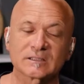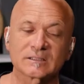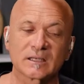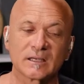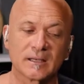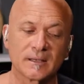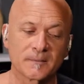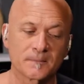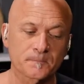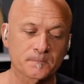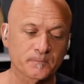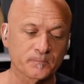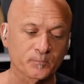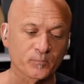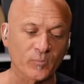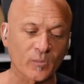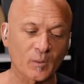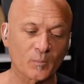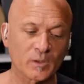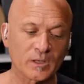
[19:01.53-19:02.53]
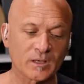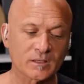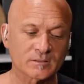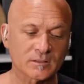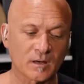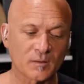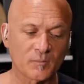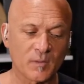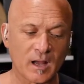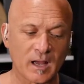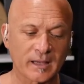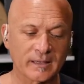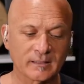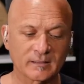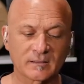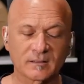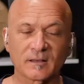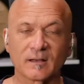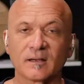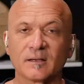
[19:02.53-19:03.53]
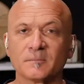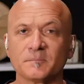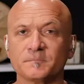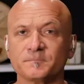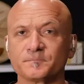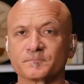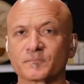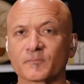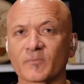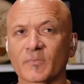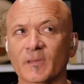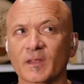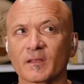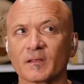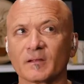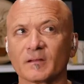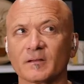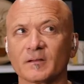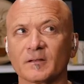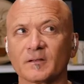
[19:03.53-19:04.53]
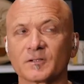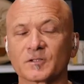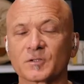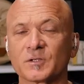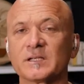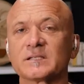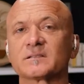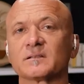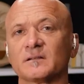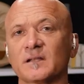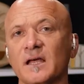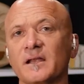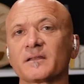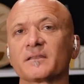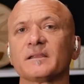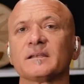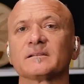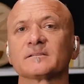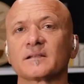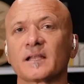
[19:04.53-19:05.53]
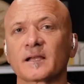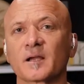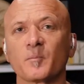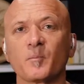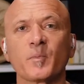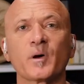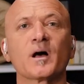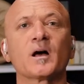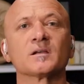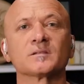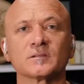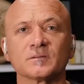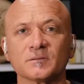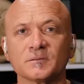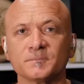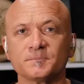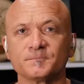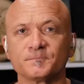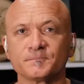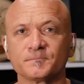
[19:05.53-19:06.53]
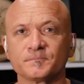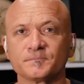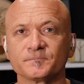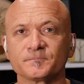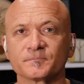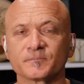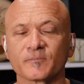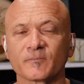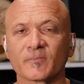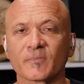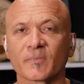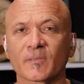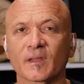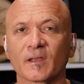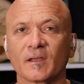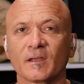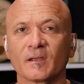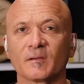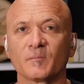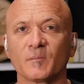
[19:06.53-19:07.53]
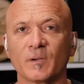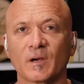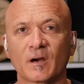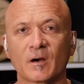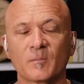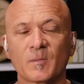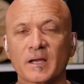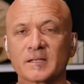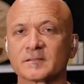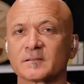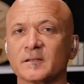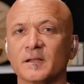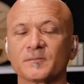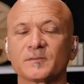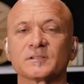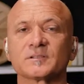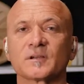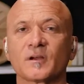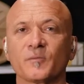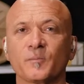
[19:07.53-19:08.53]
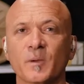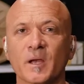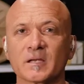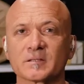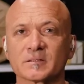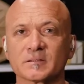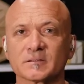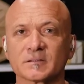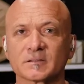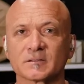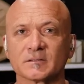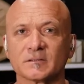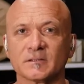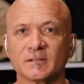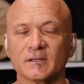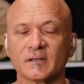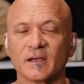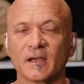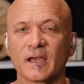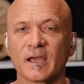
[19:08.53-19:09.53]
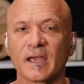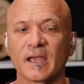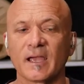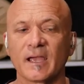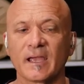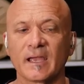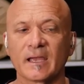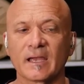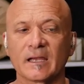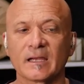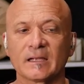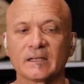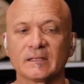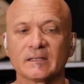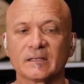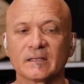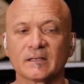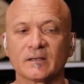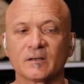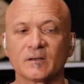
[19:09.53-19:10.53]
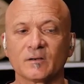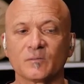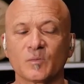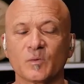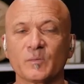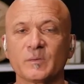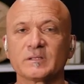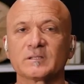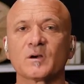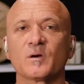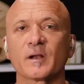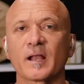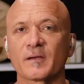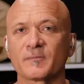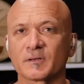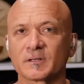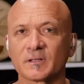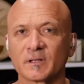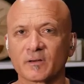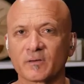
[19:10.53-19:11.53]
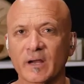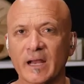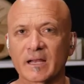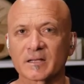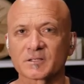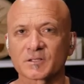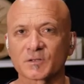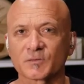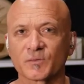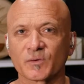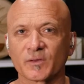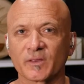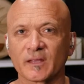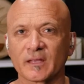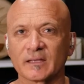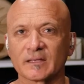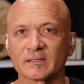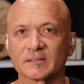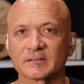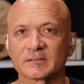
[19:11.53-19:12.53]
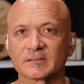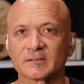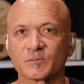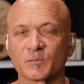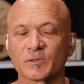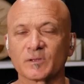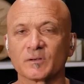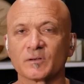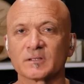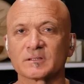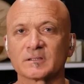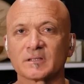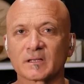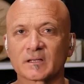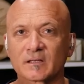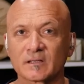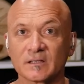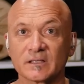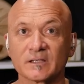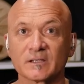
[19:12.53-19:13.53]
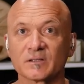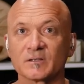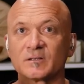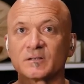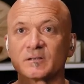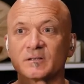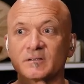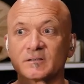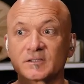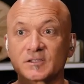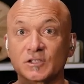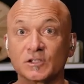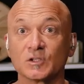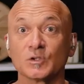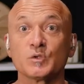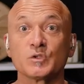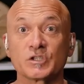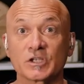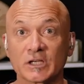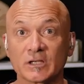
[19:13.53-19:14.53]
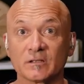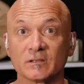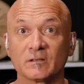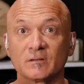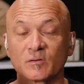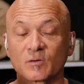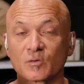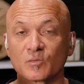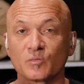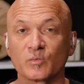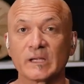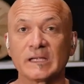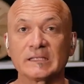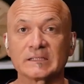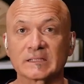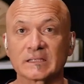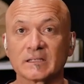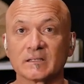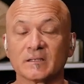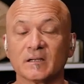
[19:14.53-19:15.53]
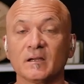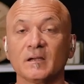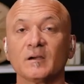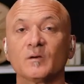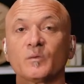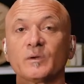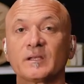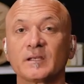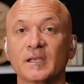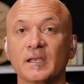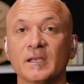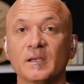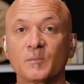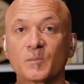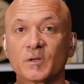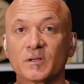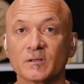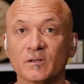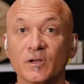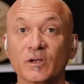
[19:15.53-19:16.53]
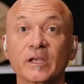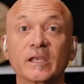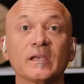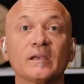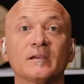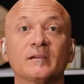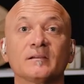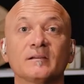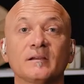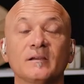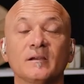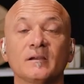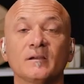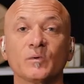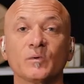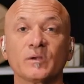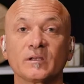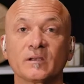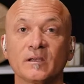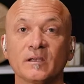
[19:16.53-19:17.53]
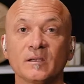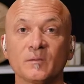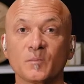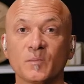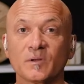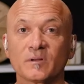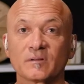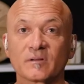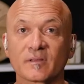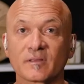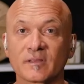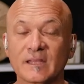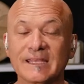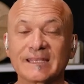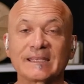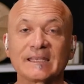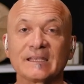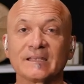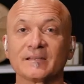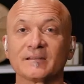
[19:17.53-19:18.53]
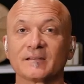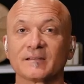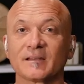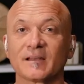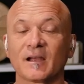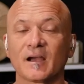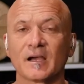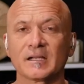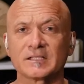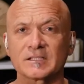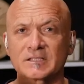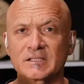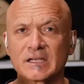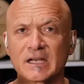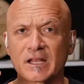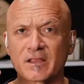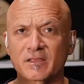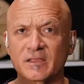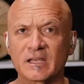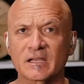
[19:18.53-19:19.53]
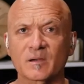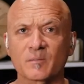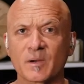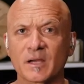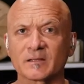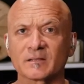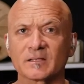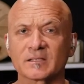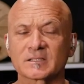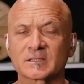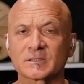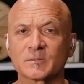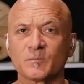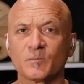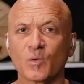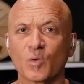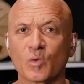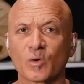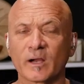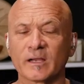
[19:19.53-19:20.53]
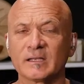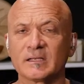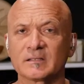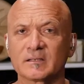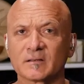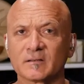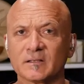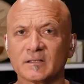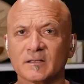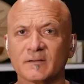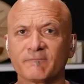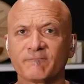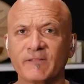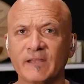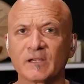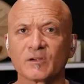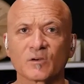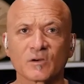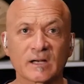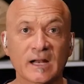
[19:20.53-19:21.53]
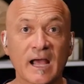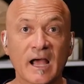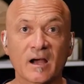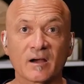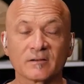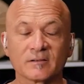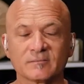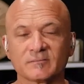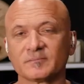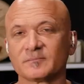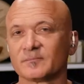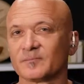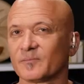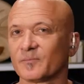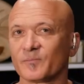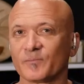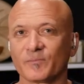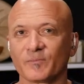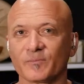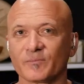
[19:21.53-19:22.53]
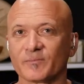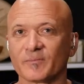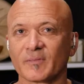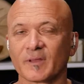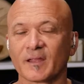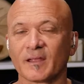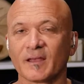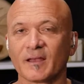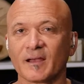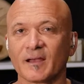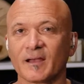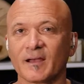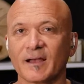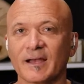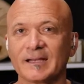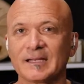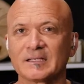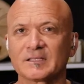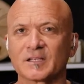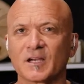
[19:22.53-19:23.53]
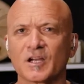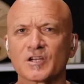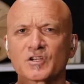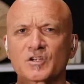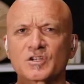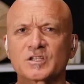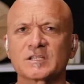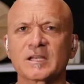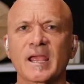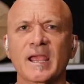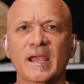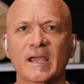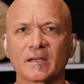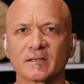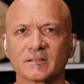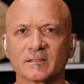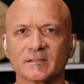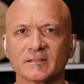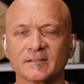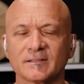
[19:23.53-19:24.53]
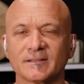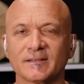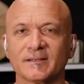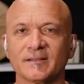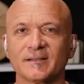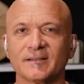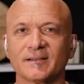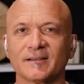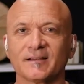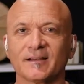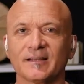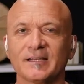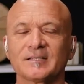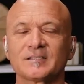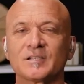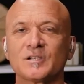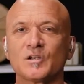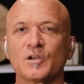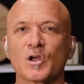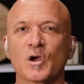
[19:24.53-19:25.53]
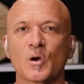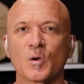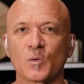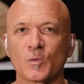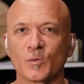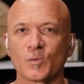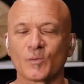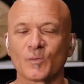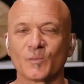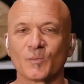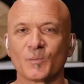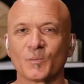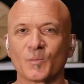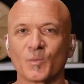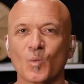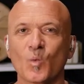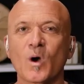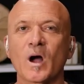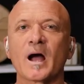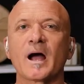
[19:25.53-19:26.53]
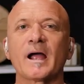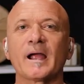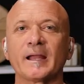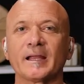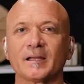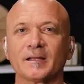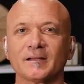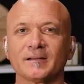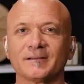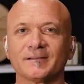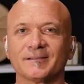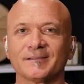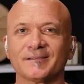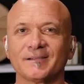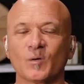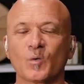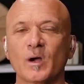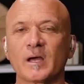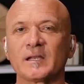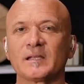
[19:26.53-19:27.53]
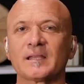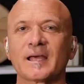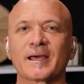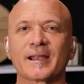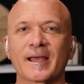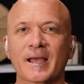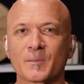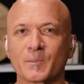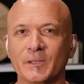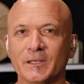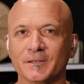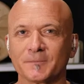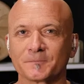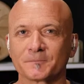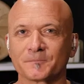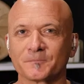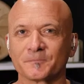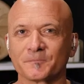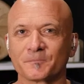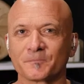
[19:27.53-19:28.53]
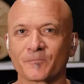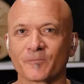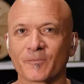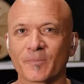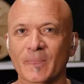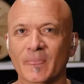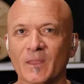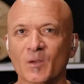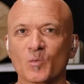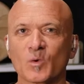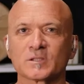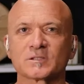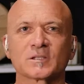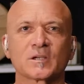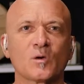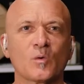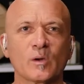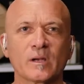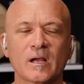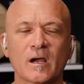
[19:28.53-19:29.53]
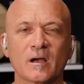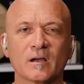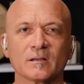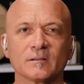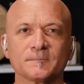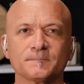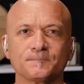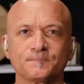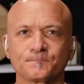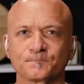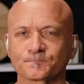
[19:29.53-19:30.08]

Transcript: is because our mind um, treats a lot of things like a puzzle. Our minds love to solve puzzles. And when we don't have a clear answer for things, when there isn't a clear solution or reason, we keep looking. We keep thinking that I just need to think about this some more. I need to figure it out. I need to understand. I need to know why. Why did that happen? What's going on?